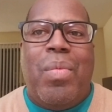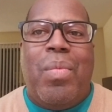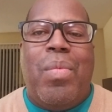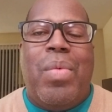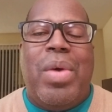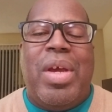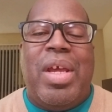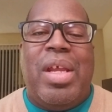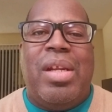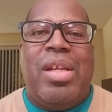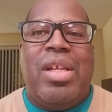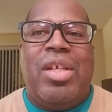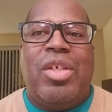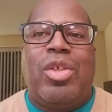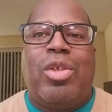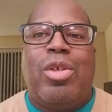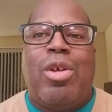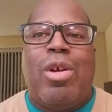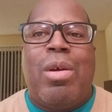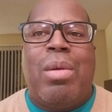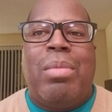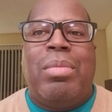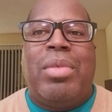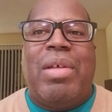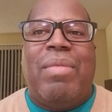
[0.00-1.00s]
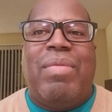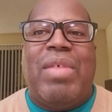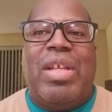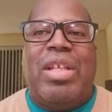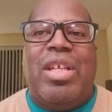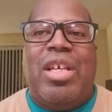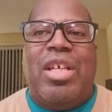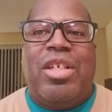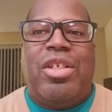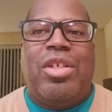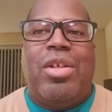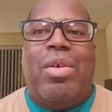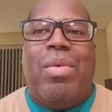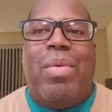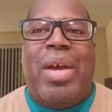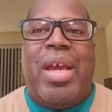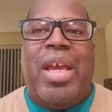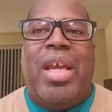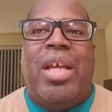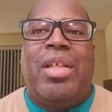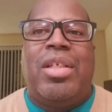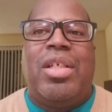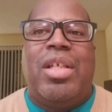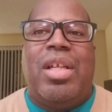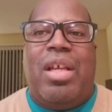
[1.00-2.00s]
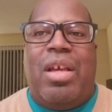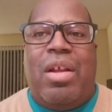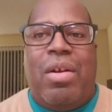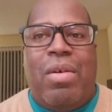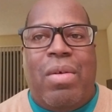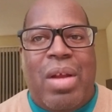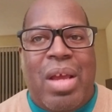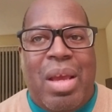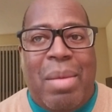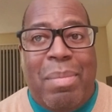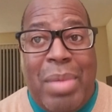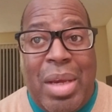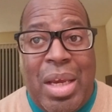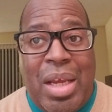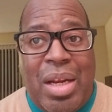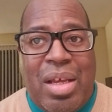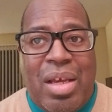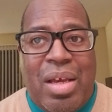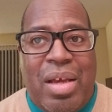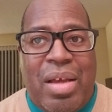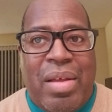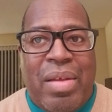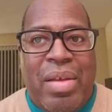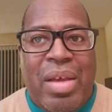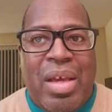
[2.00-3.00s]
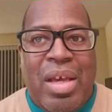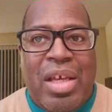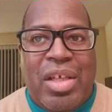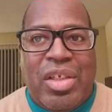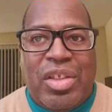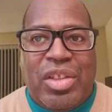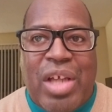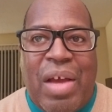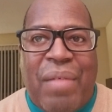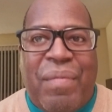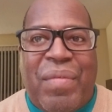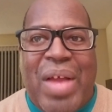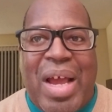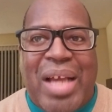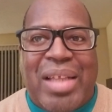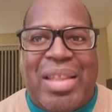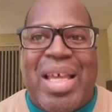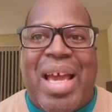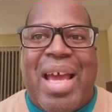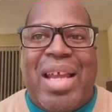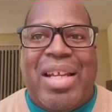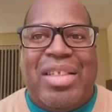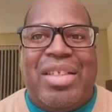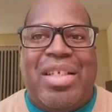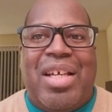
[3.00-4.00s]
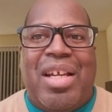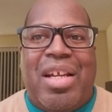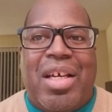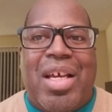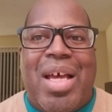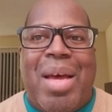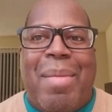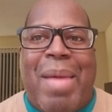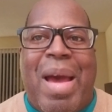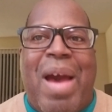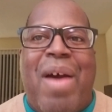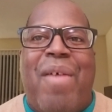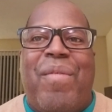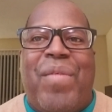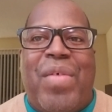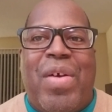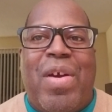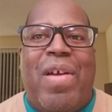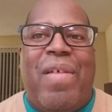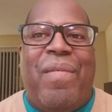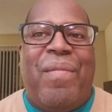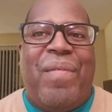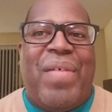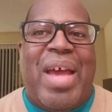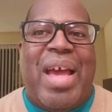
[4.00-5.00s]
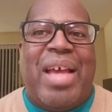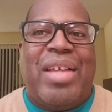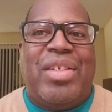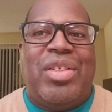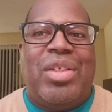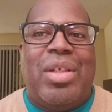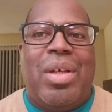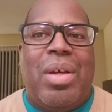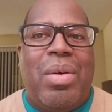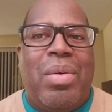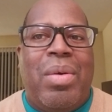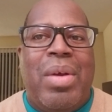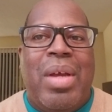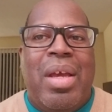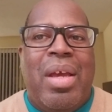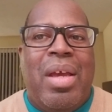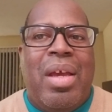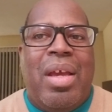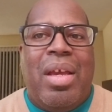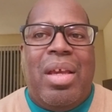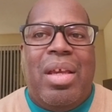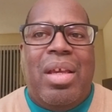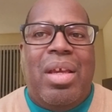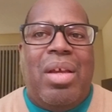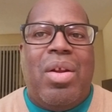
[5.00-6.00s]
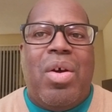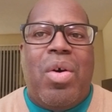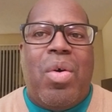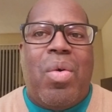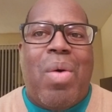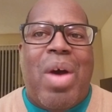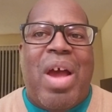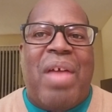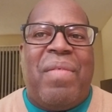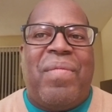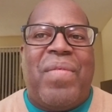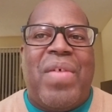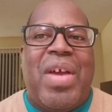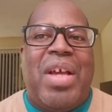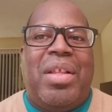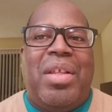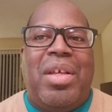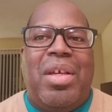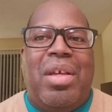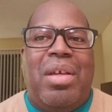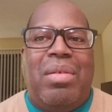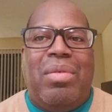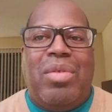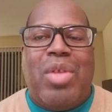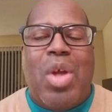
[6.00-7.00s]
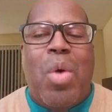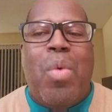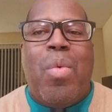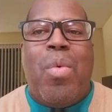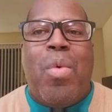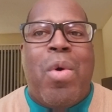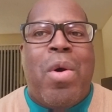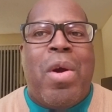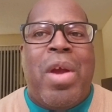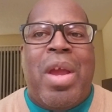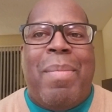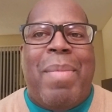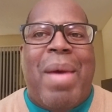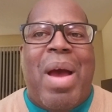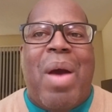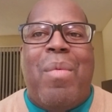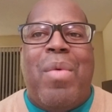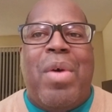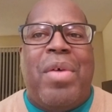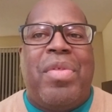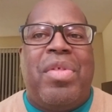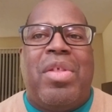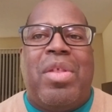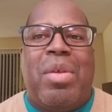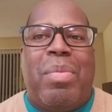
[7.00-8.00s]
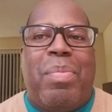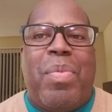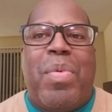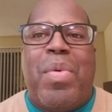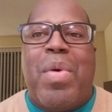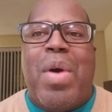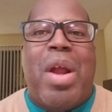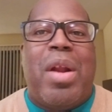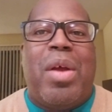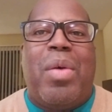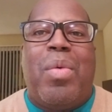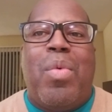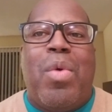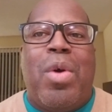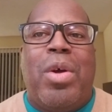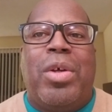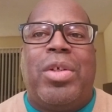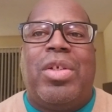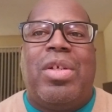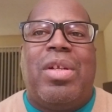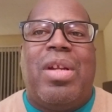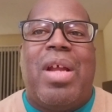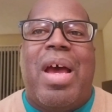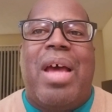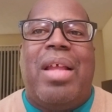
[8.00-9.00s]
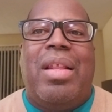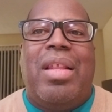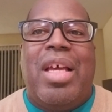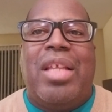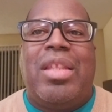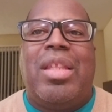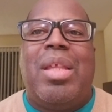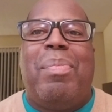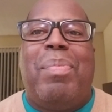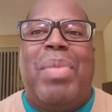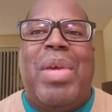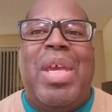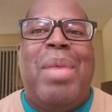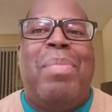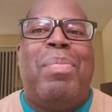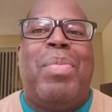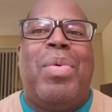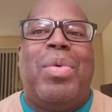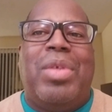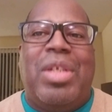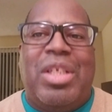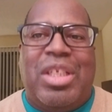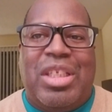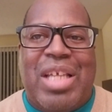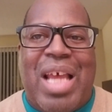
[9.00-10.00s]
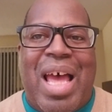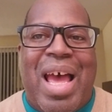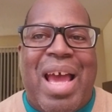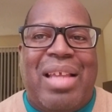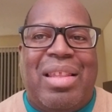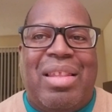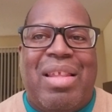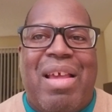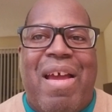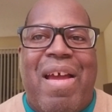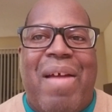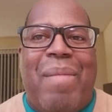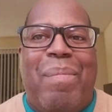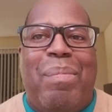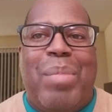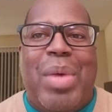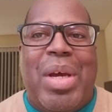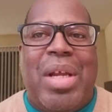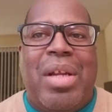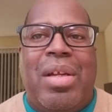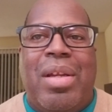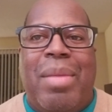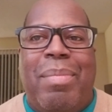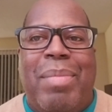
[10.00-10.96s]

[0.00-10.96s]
in this terms of the digital age and internet media, stuff like that is going to come out very fast. So, you know, quite frankly, don't worry about whether the product works or not. Let the people decide that. But in the